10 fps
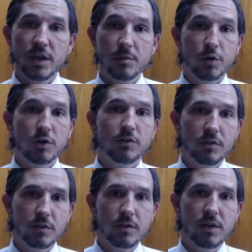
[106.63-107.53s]
in
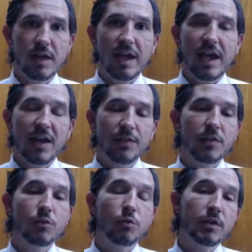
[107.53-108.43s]
person, and
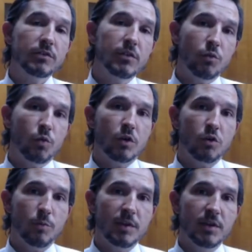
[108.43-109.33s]
then the rest of the work
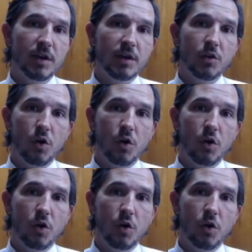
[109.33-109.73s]
will be done